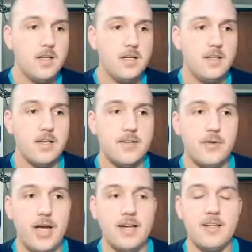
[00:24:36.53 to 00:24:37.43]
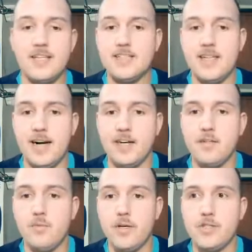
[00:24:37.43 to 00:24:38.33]
Like, you had Elysiana,
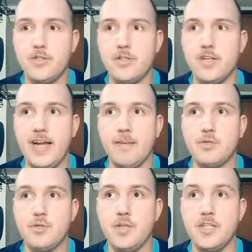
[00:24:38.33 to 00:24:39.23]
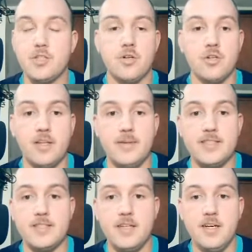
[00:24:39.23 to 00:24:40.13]
which took the game to the turn
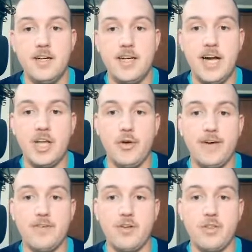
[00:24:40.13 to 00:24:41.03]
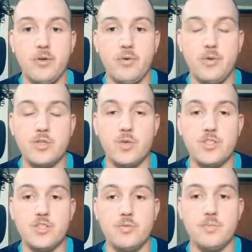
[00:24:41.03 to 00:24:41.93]
limit. Now you have Cthulhu, which
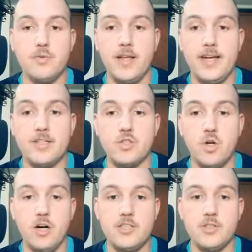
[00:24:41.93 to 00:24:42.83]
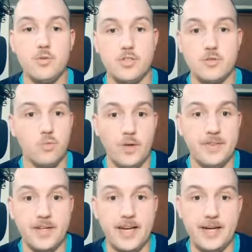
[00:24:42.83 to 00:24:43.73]
once you play and draw it, you just win
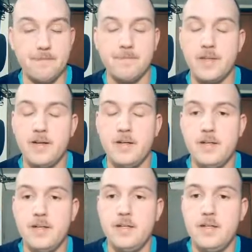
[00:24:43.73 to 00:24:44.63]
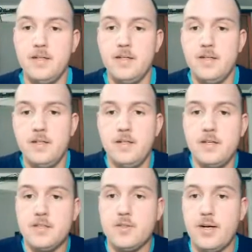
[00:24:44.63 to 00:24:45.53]
the game.
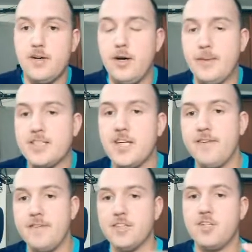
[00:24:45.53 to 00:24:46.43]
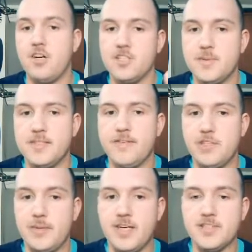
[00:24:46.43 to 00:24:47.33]
So I don't know, I'm excited for this card specifically
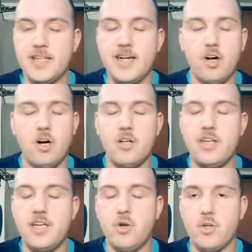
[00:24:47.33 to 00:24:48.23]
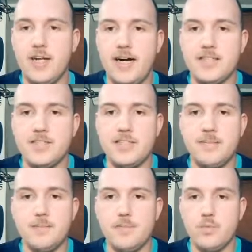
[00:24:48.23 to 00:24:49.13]
because of that. All the Old Gods seem
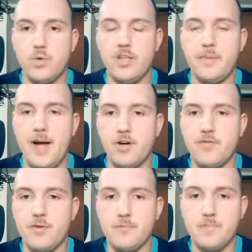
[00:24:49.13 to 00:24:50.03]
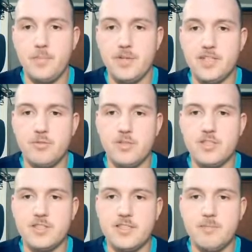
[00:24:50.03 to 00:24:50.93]
really powerful, but this one
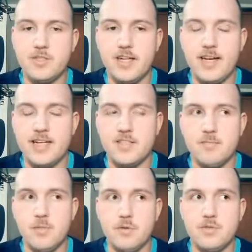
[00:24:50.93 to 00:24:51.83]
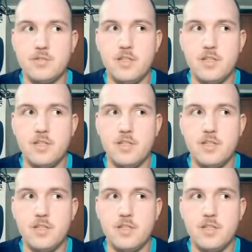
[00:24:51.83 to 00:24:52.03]
just seems like it has the most